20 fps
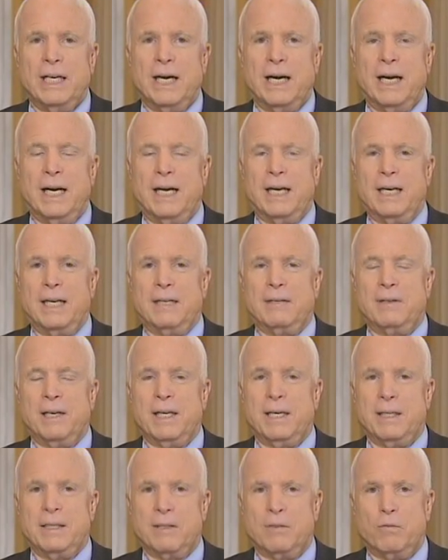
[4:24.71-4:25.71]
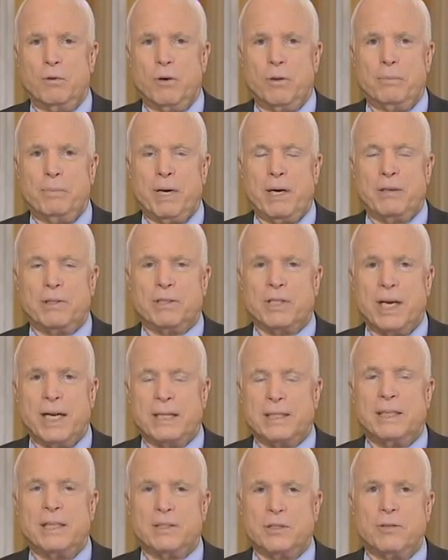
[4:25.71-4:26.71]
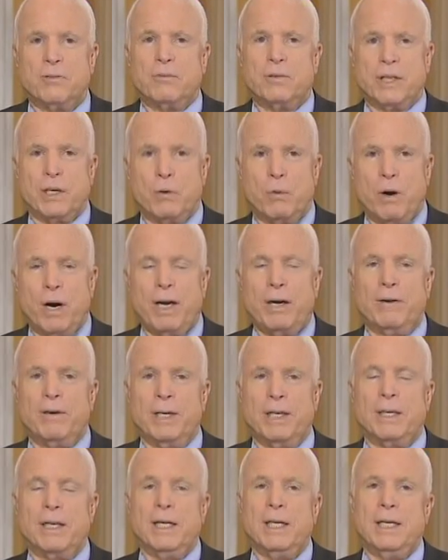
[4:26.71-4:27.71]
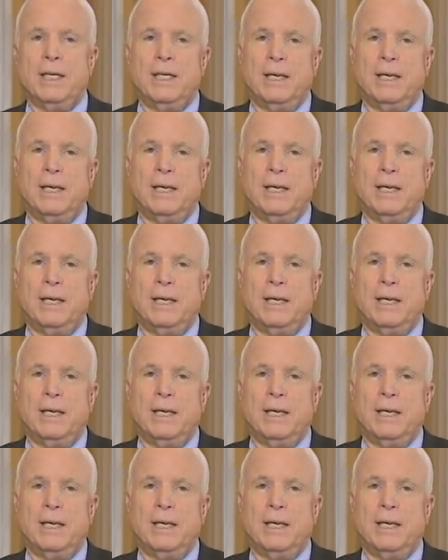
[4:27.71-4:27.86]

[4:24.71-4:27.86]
and the War Powers Act doesn't require it.